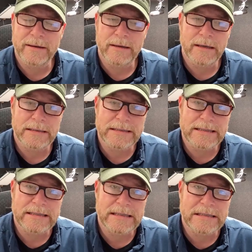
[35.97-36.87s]
and
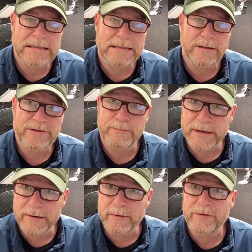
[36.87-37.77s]
on some
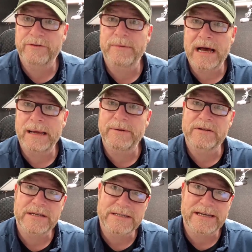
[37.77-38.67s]
barrels, some
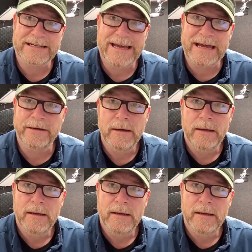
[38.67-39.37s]
optics, things like that.